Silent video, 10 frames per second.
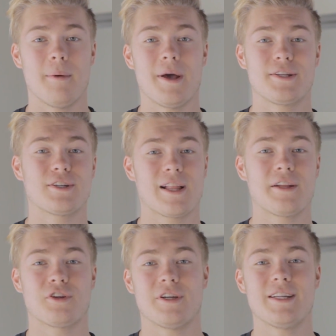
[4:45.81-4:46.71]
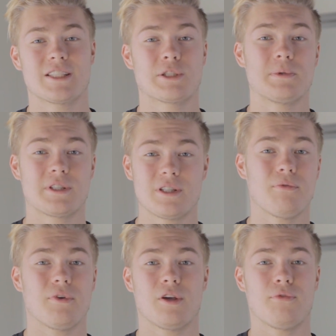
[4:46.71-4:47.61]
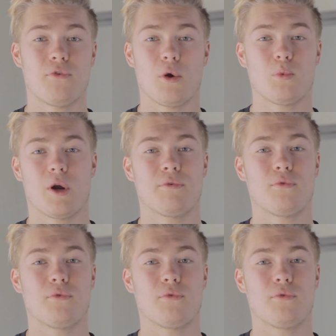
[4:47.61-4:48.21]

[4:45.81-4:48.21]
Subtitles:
Magic Magic Lantern needs a specific firmware